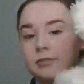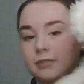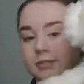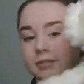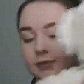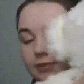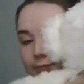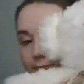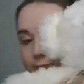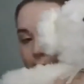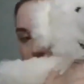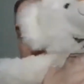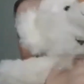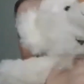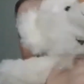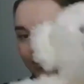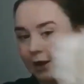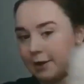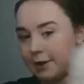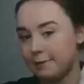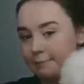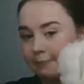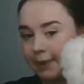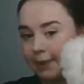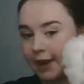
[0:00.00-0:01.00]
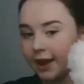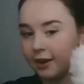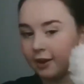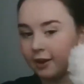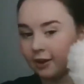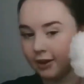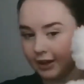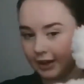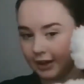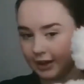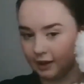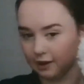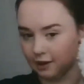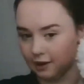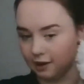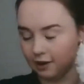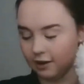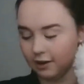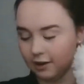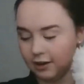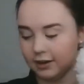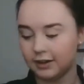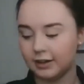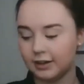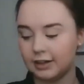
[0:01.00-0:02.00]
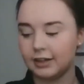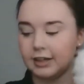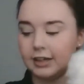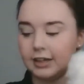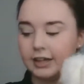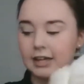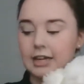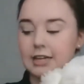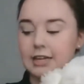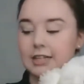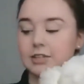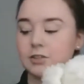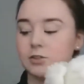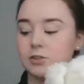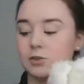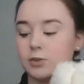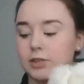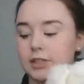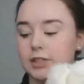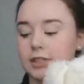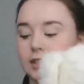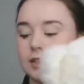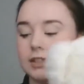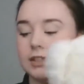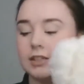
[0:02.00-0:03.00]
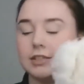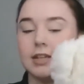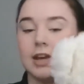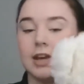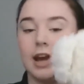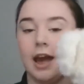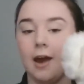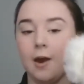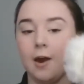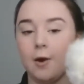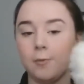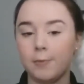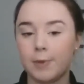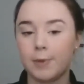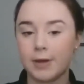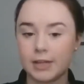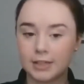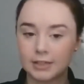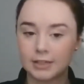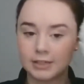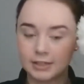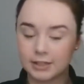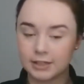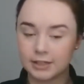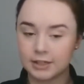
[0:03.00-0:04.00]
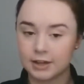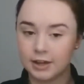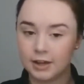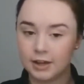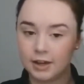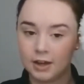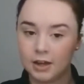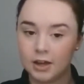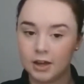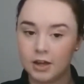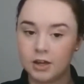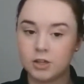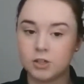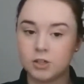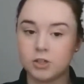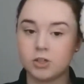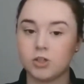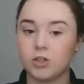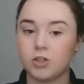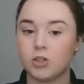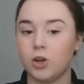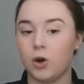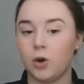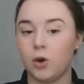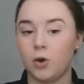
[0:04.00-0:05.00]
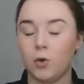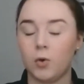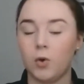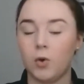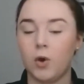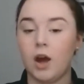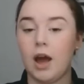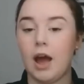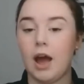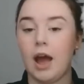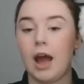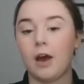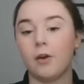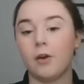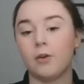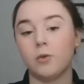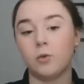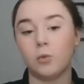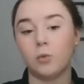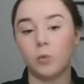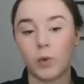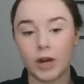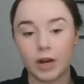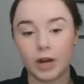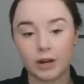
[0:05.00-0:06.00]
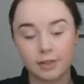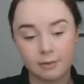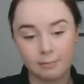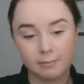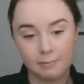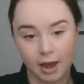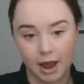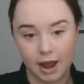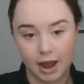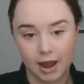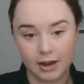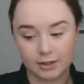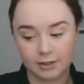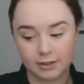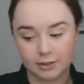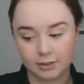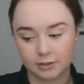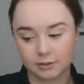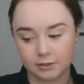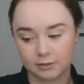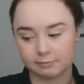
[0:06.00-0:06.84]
my friend Bear here is going to help us show how to wear the mask.